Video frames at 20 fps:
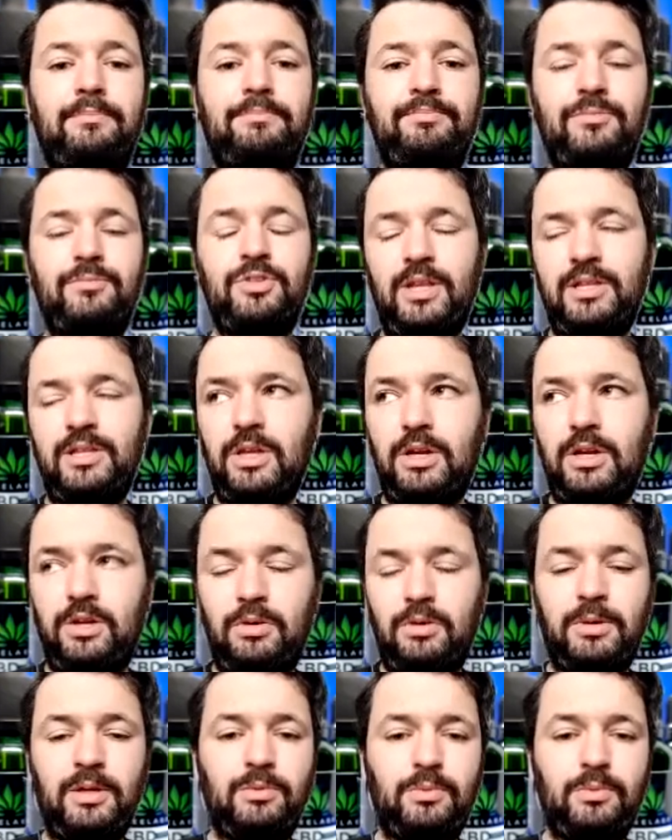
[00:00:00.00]
So that's going to
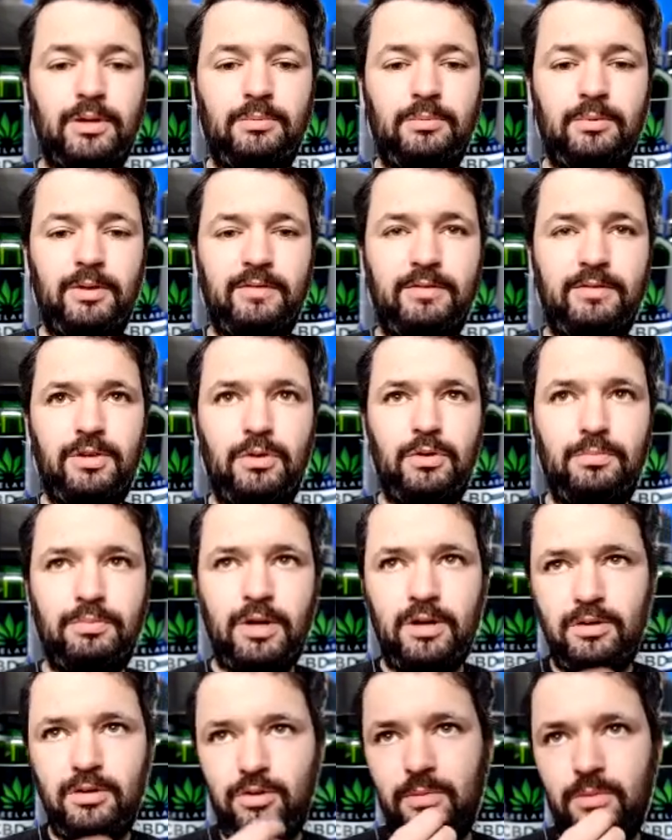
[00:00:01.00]
come onto we have a new
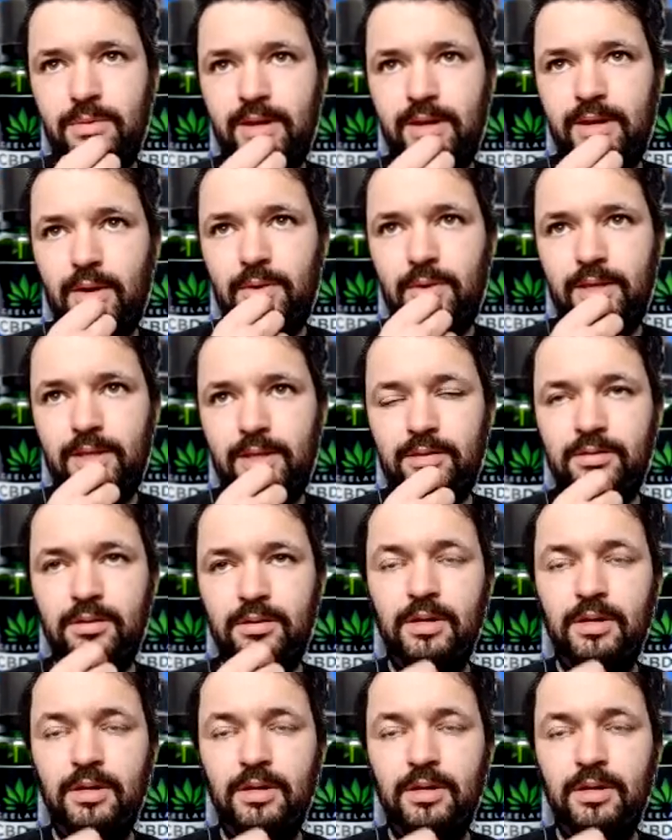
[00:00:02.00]
product coming now, and